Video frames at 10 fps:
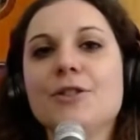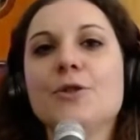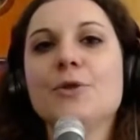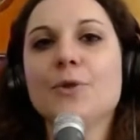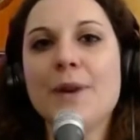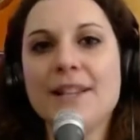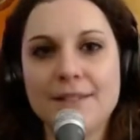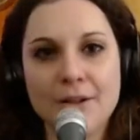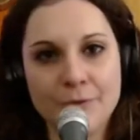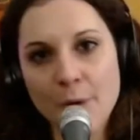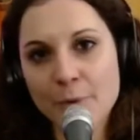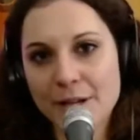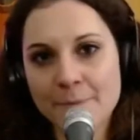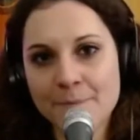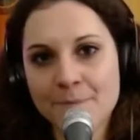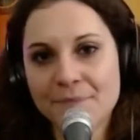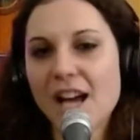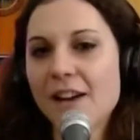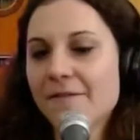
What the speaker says: to Raised on Robbery, a